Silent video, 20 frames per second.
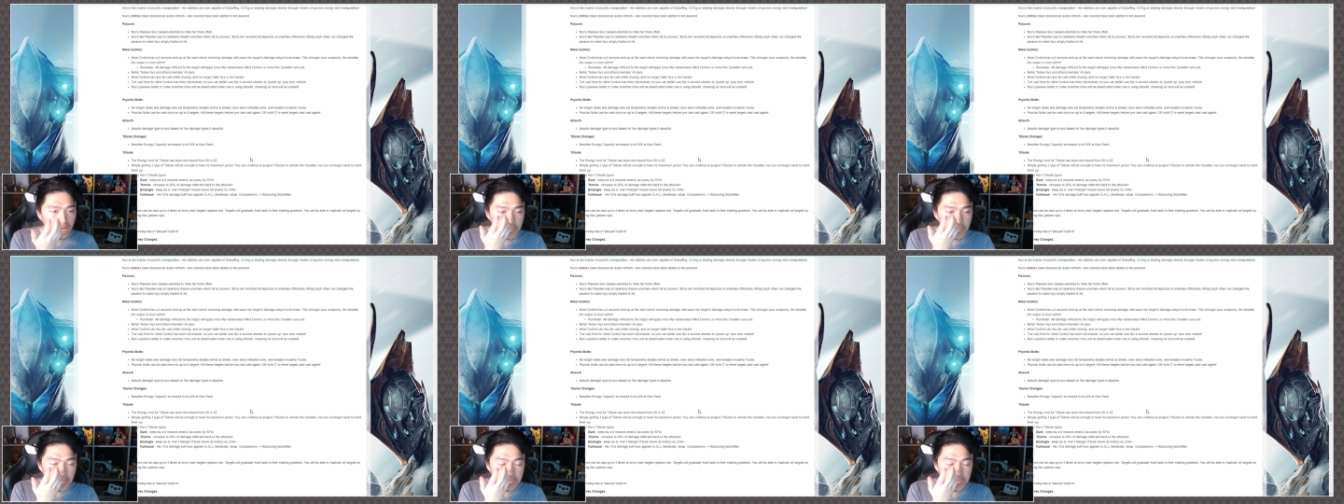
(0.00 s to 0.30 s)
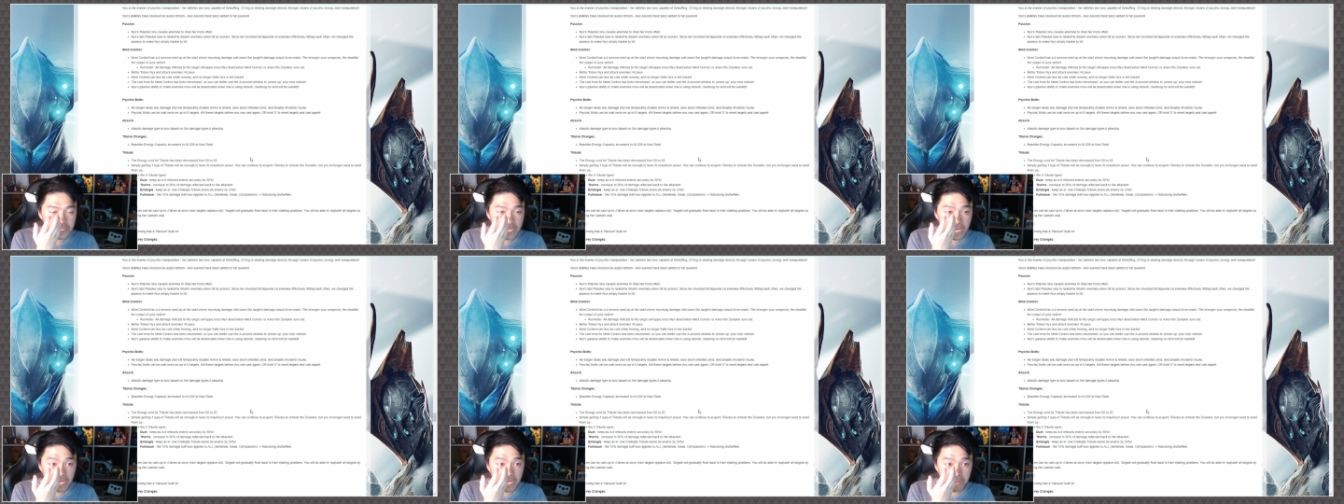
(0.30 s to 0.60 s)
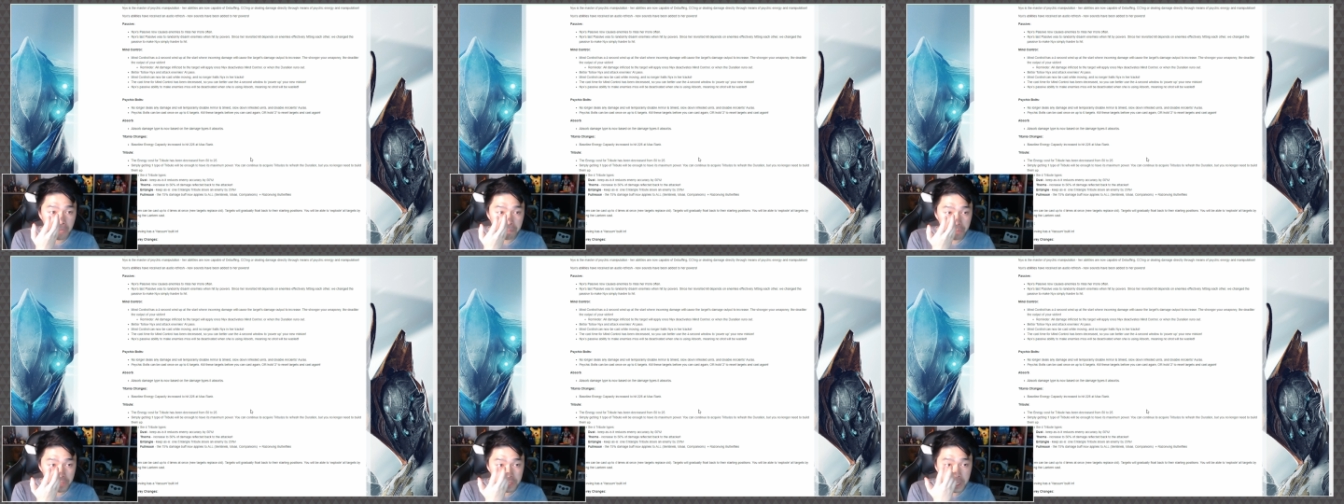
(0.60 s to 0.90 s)
Nyx
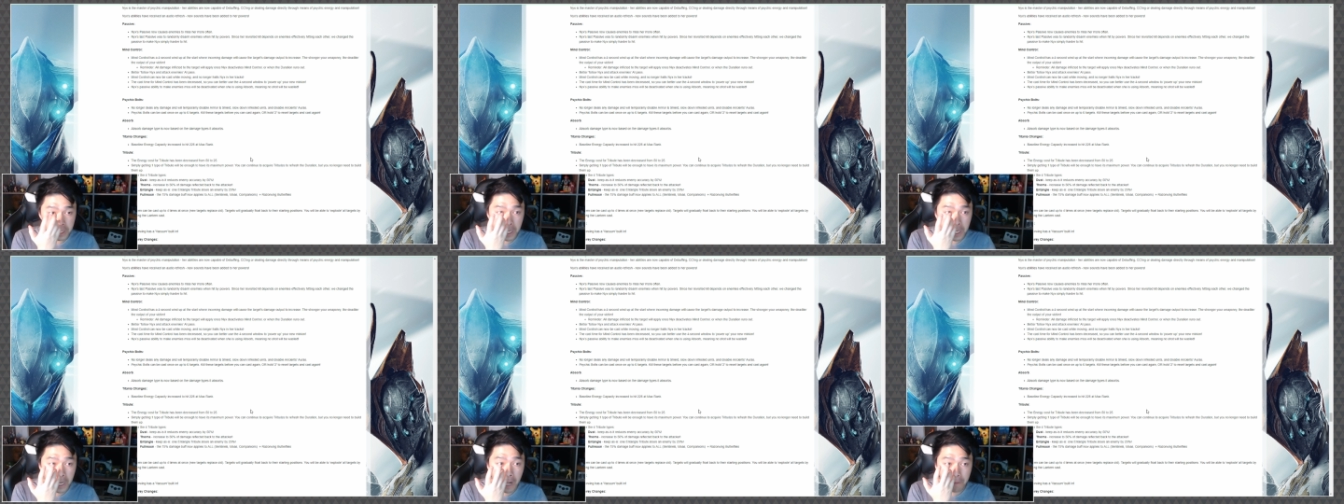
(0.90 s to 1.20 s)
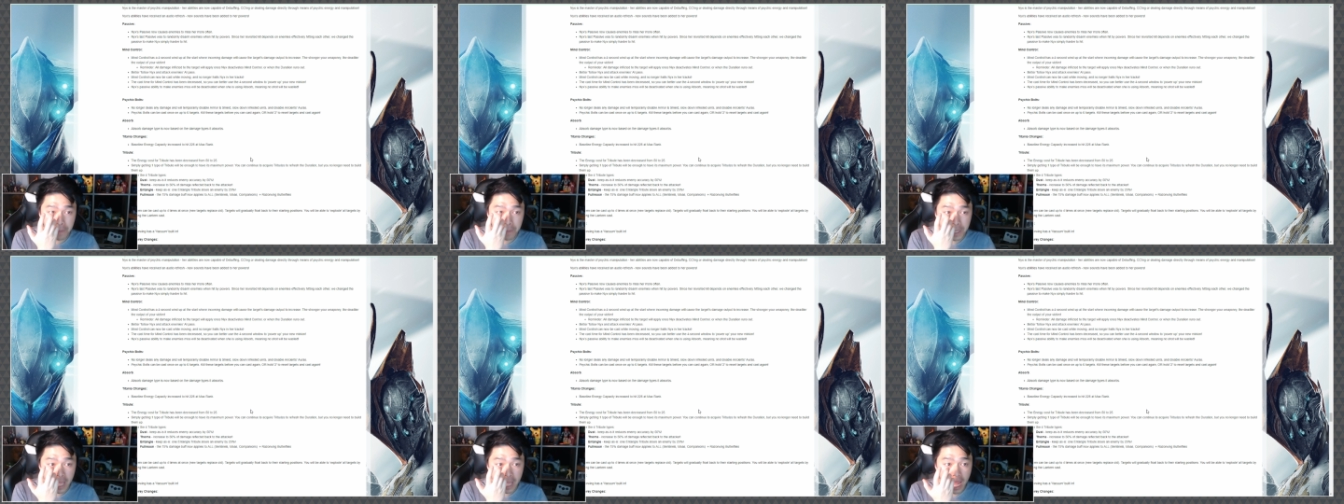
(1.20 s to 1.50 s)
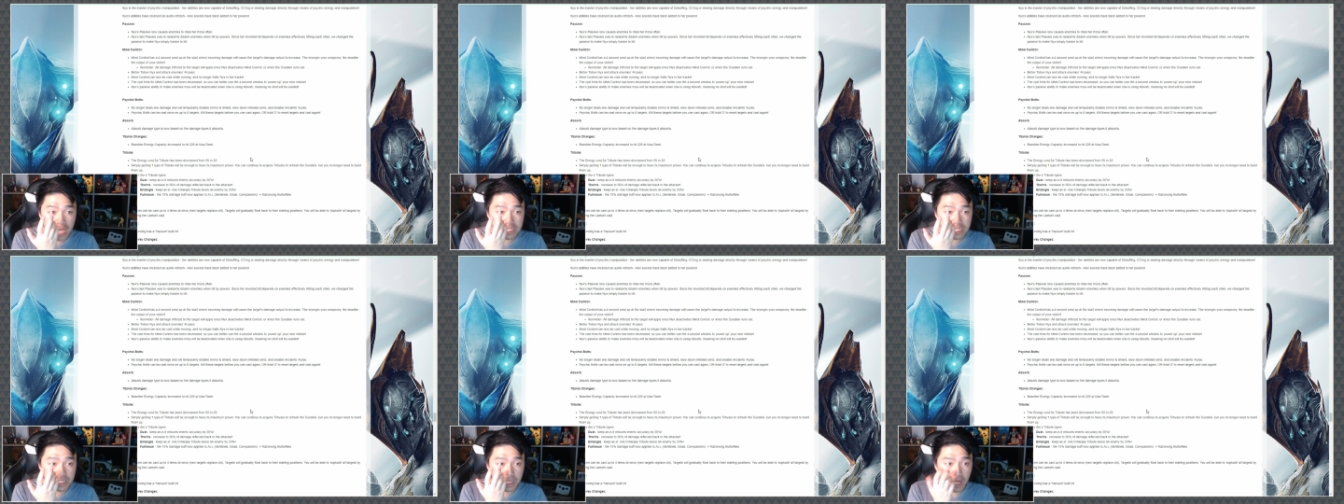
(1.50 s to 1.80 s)
Psychic Bolt can now be
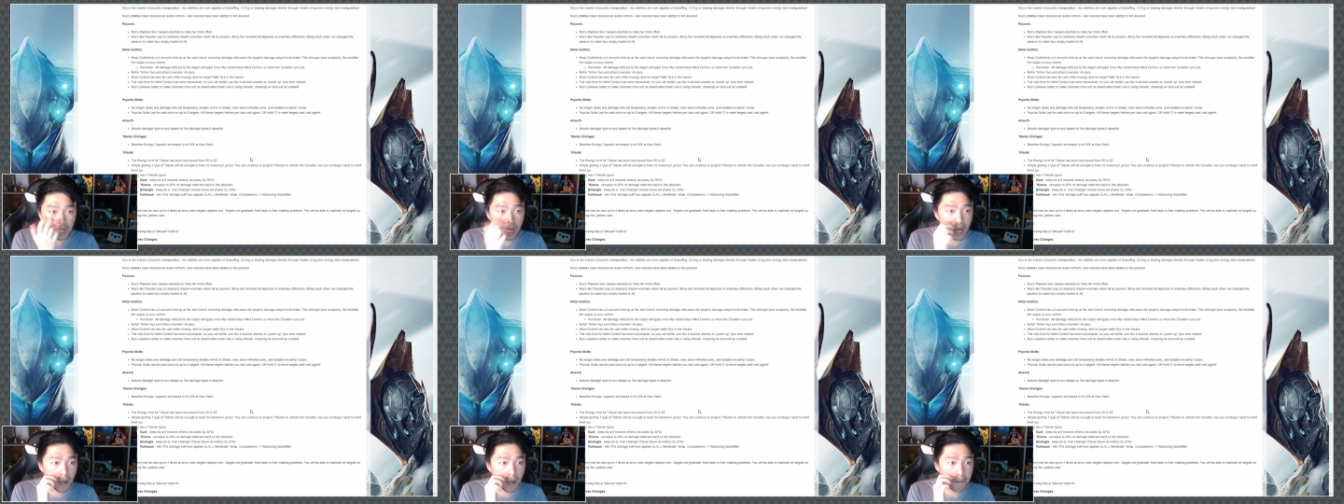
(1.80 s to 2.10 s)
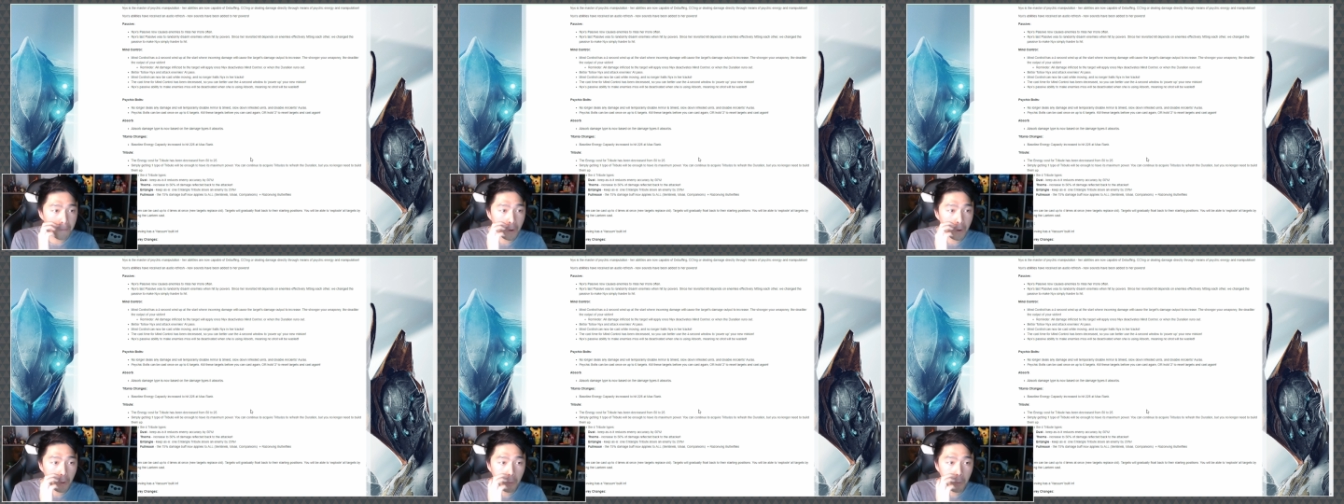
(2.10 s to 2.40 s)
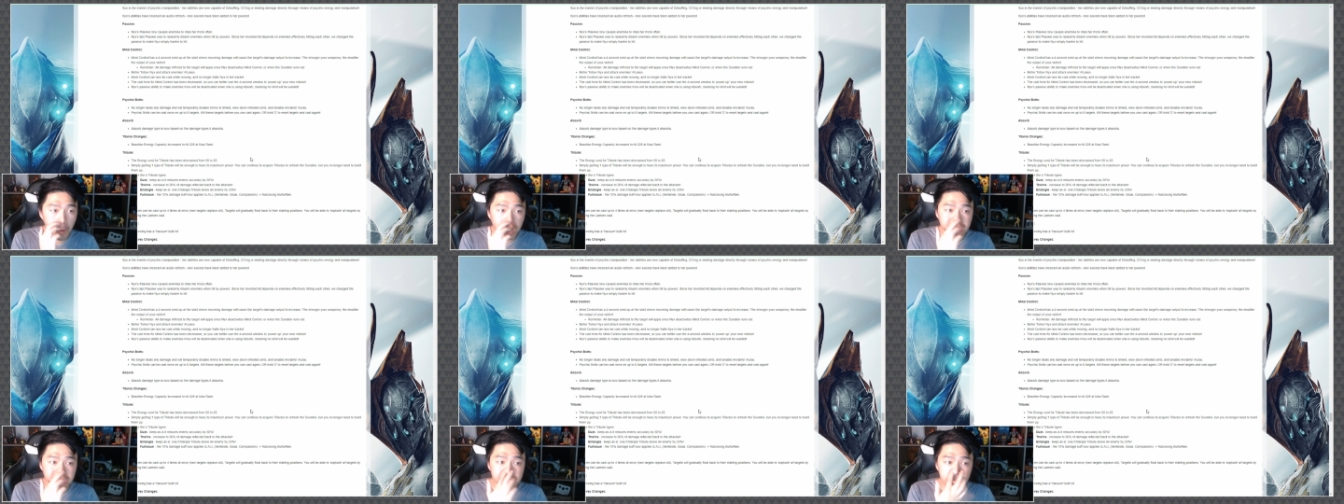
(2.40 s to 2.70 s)
cast um,
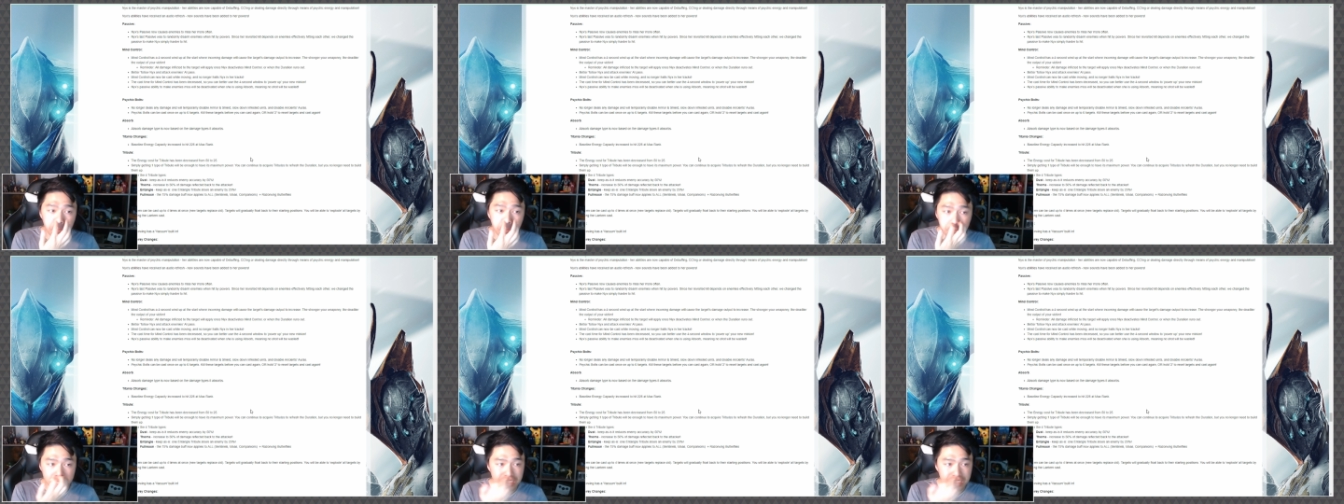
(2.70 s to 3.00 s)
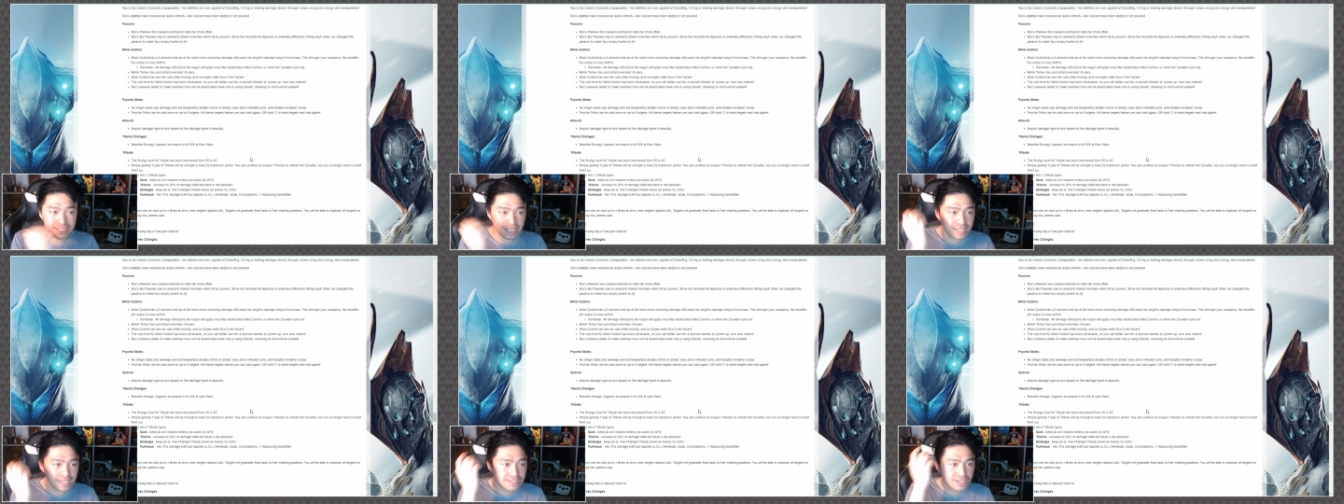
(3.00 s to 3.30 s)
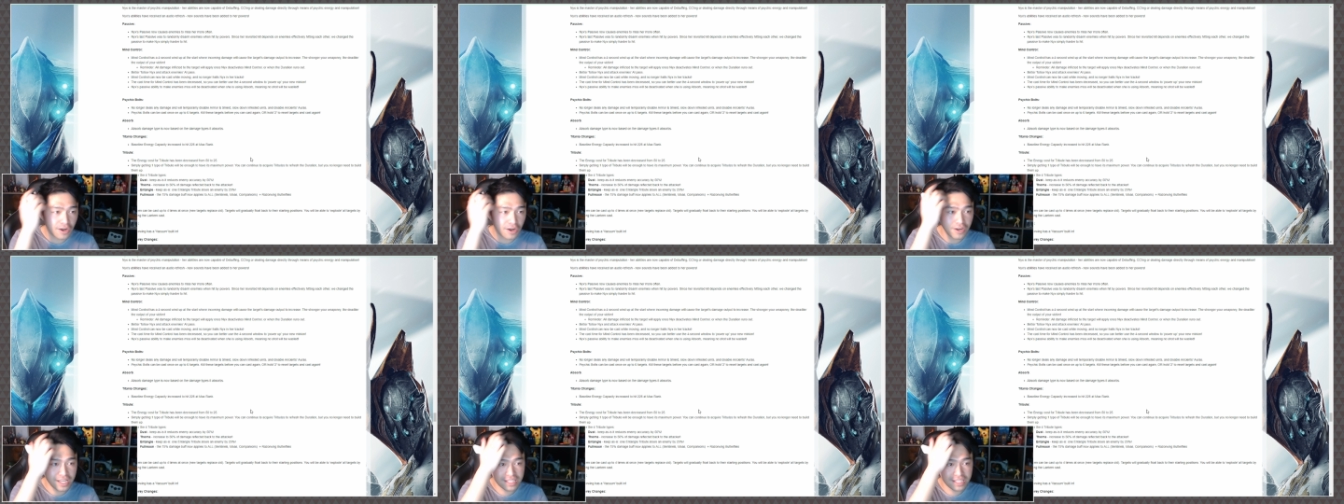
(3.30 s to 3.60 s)
once up to six
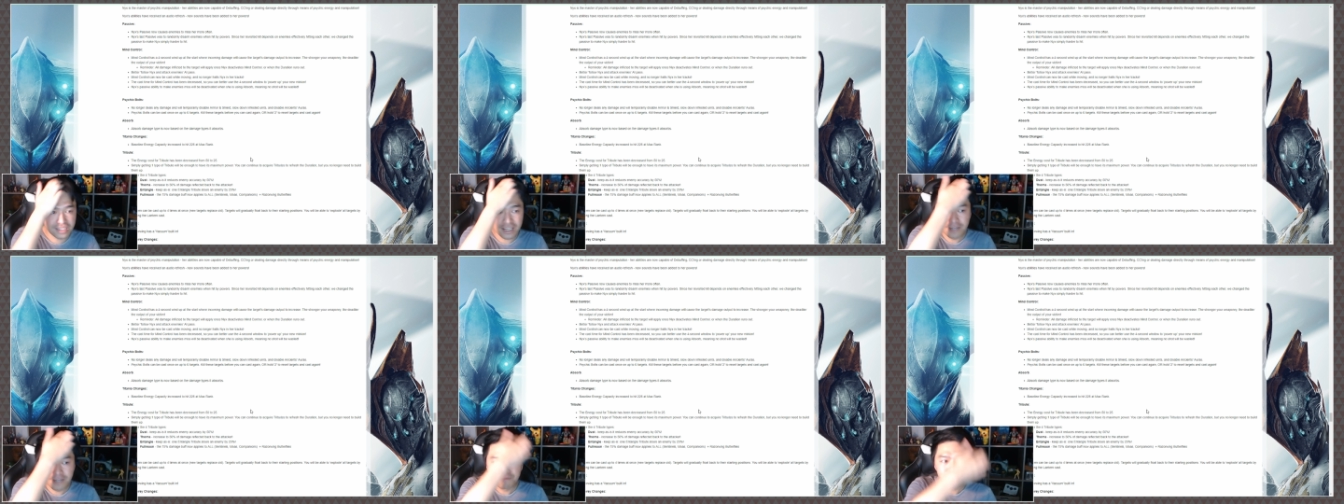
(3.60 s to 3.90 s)
targets.